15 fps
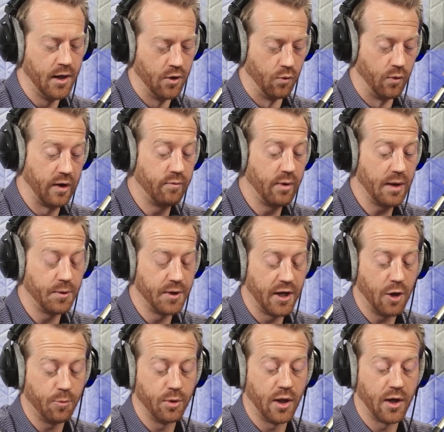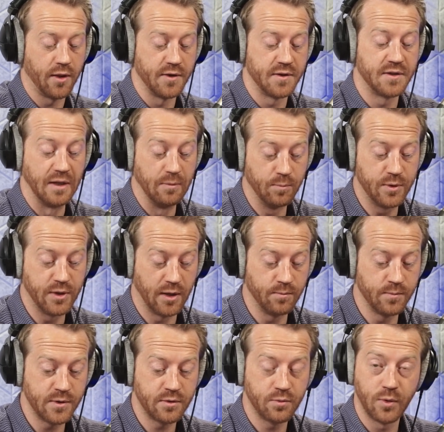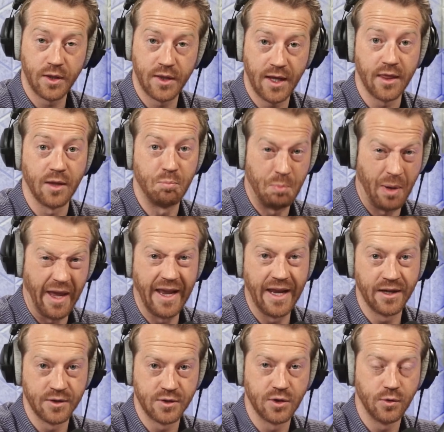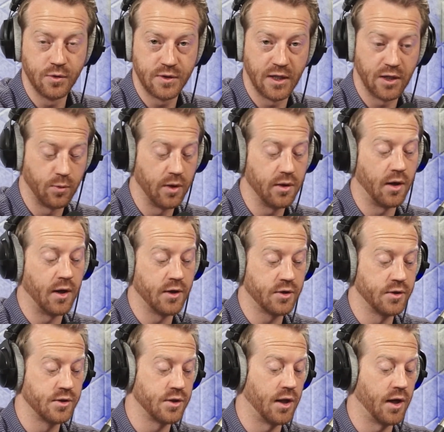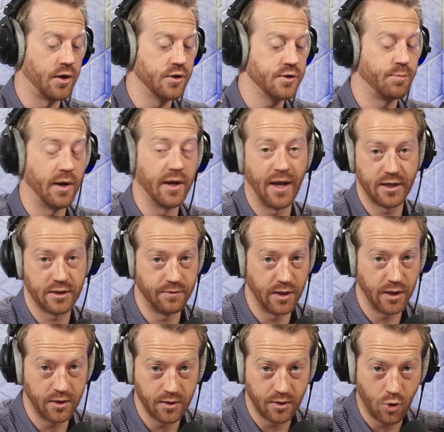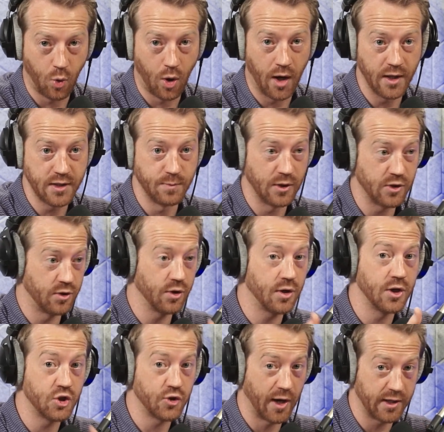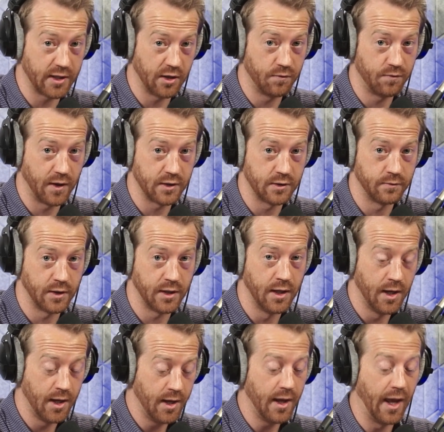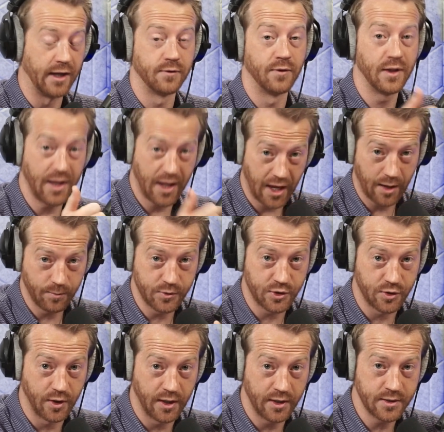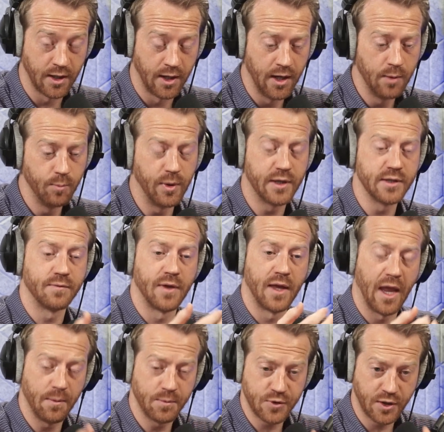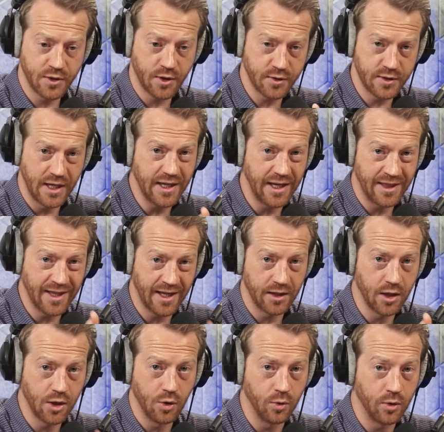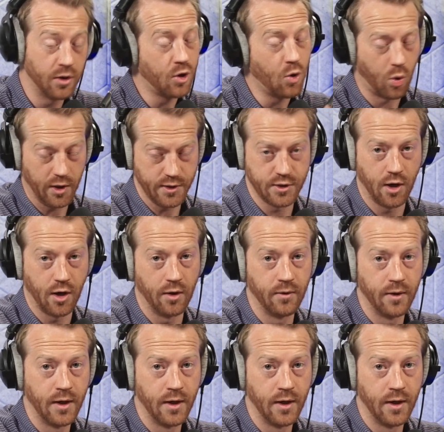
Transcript: We've been able to help a lot of the symptoms with that, the pain associated with Osgood-Schlatters, by activating the quads, make sure they're contracting effectively, activating the hamstrings, because if the hamstrings aren't taking that load, the quads are.